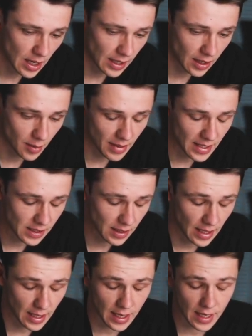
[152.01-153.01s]
and then it might
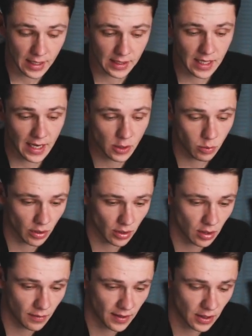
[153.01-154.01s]
entice one
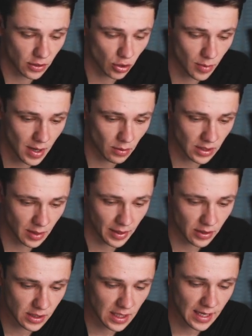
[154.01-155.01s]
of the defenders to come out, and then we
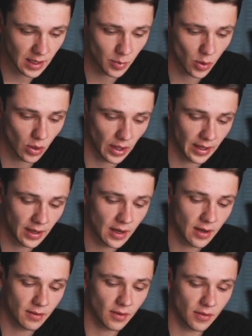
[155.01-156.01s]
could slide the ball in
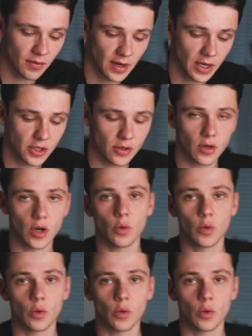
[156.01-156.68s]
for a finish.